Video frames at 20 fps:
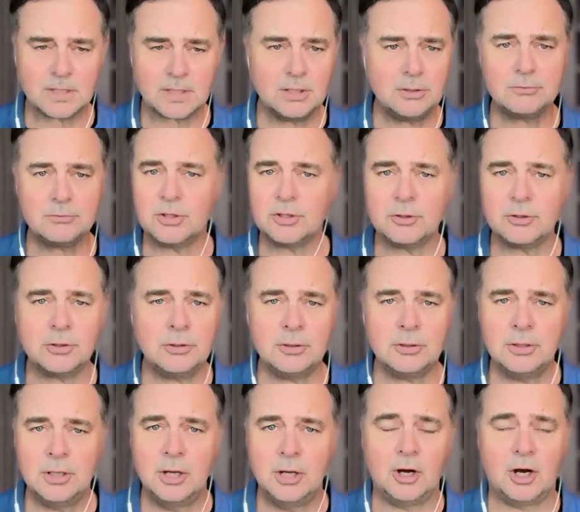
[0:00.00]
They're going
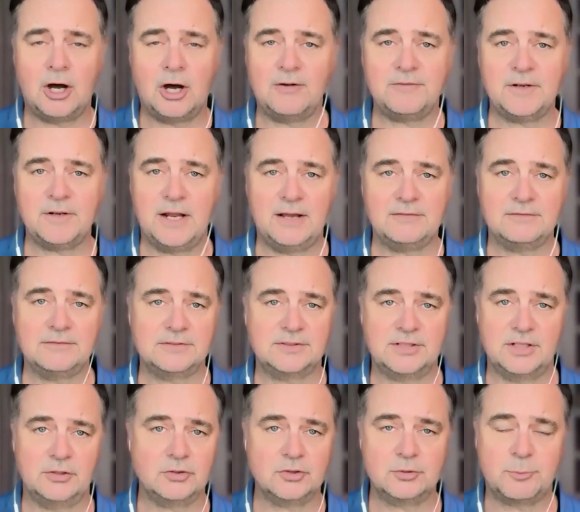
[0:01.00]
to often have
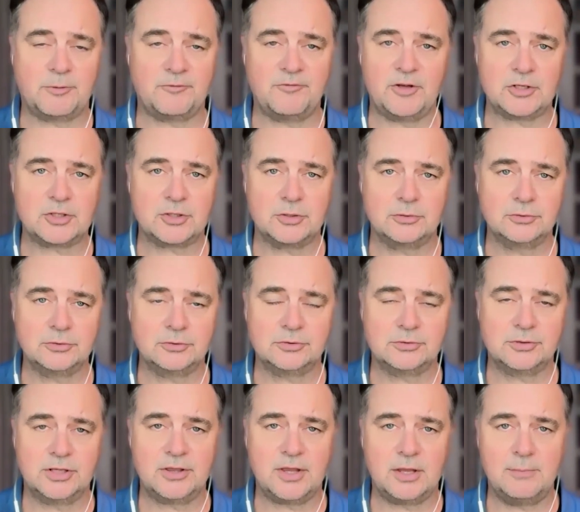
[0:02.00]
sales
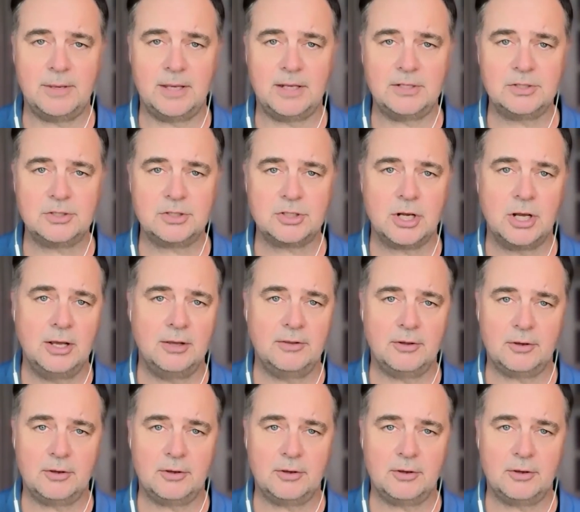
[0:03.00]
professionals that they manage.